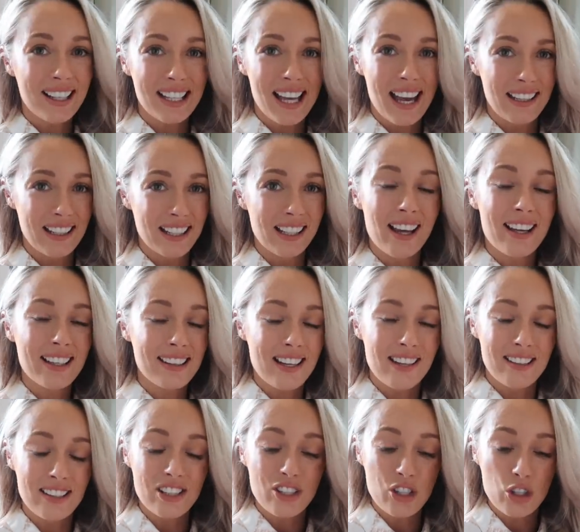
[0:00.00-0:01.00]
again, like the
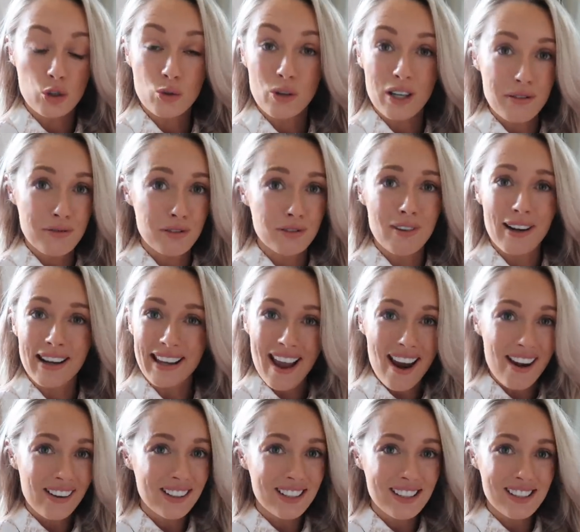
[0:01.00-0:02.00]
others, just great for running
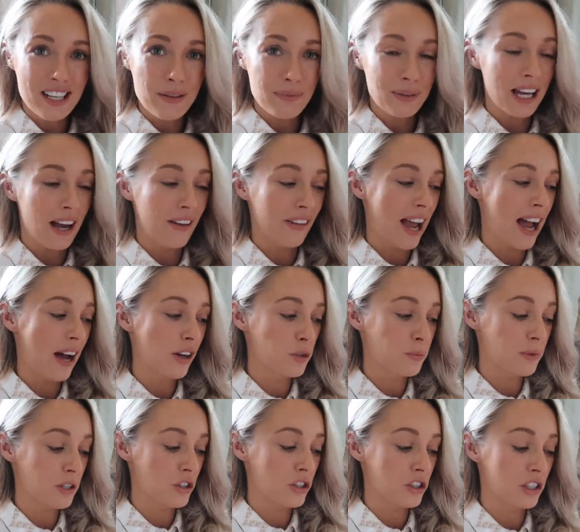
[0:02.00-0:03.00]
errands, nipping out the house,
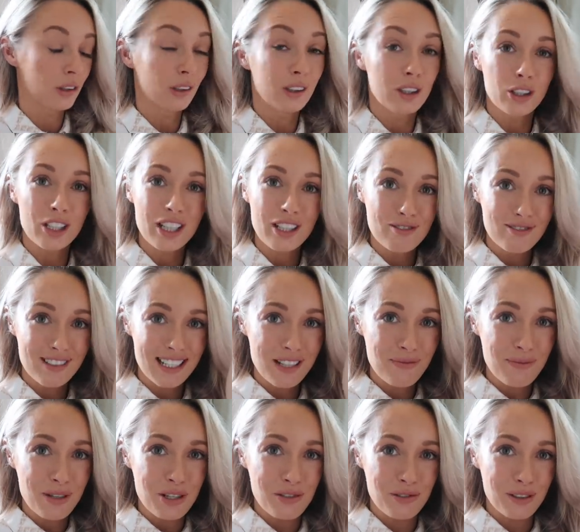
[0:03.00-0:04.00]
but still looking really
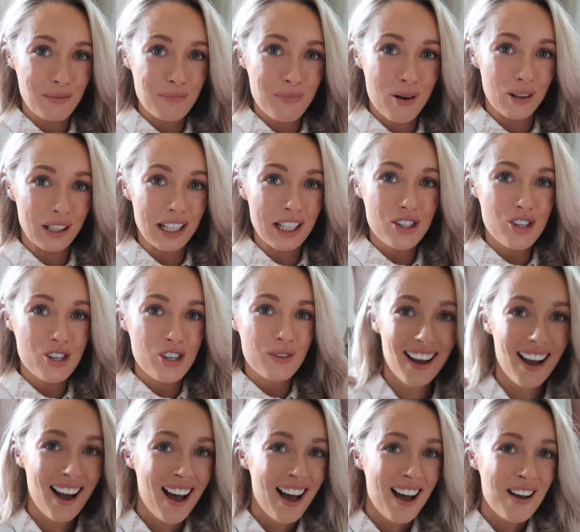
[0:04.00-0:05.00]
beautiful and polished.
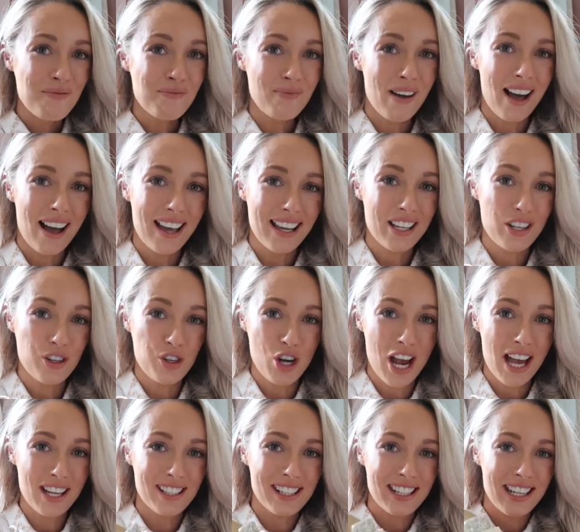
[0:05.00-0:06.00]
My
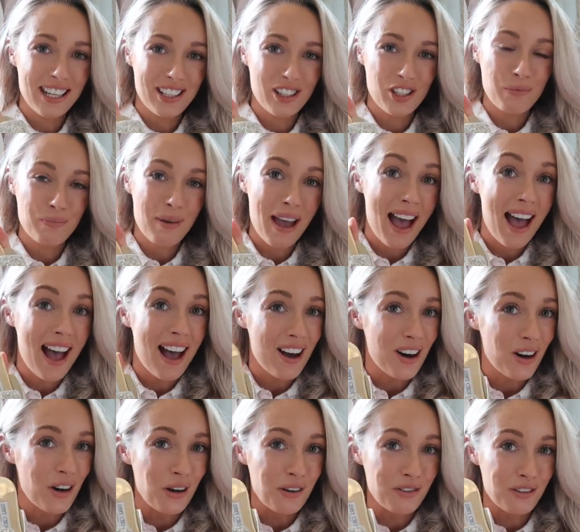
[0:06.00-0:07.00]
jazziest pair
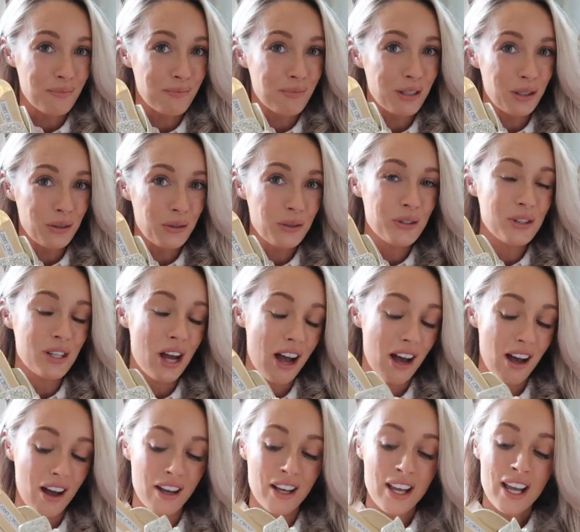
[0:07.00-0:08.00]
of mules
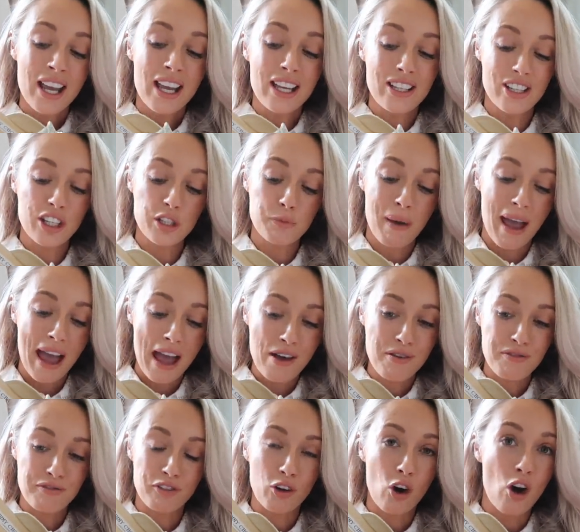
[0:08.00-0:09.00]
is this
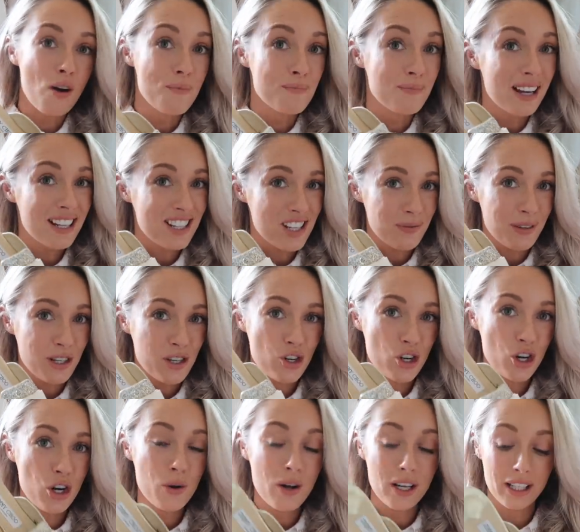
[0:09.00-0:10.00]
pair from Jimmy
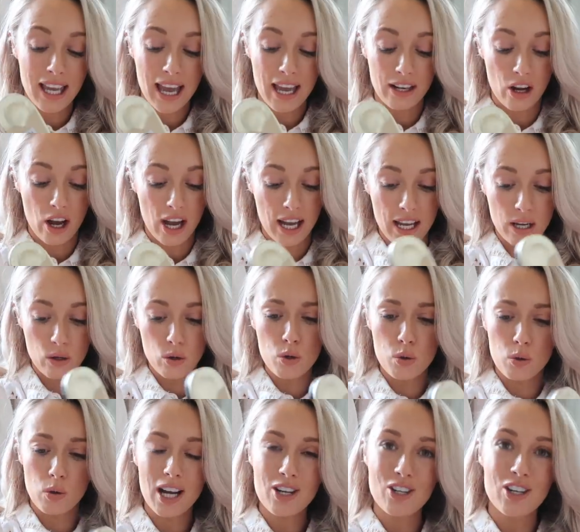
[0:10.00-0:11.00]
Choo. Again, I
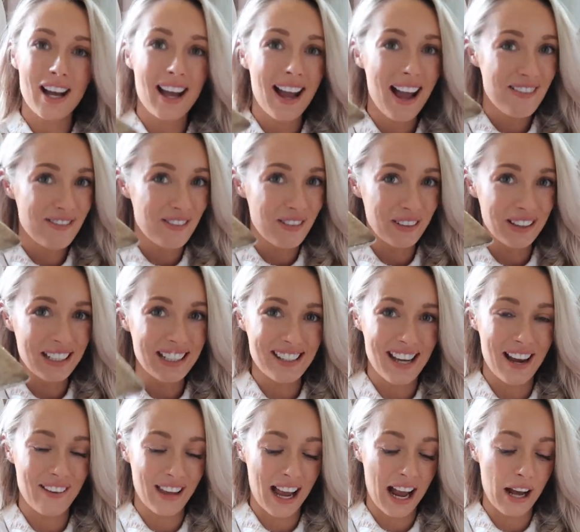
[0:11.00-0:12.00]
have worn these
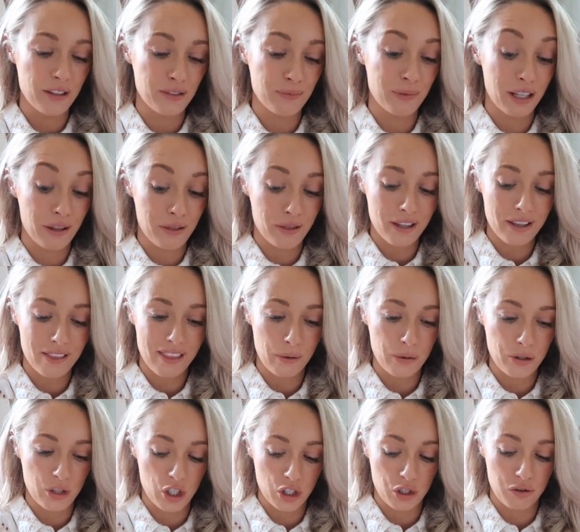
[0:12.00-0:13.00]
out of the house, but I think that
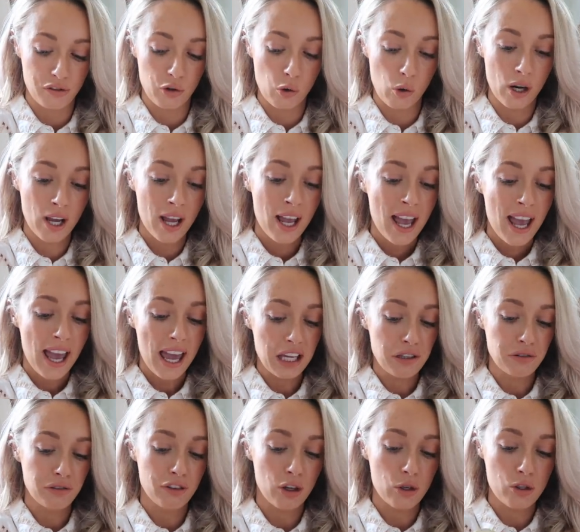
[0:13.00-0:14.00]
was just for
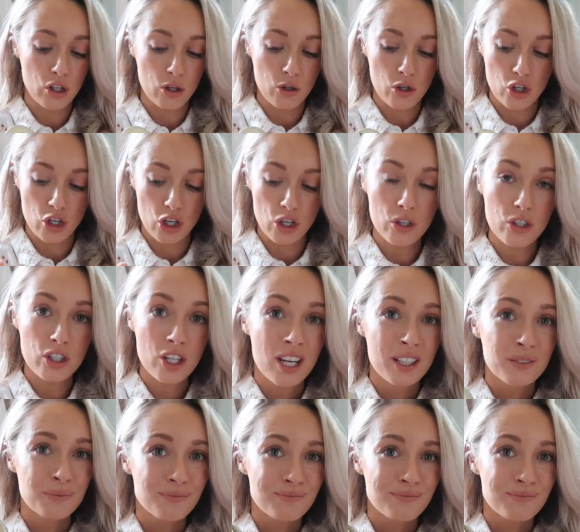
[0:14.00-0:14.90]
a photo shoot.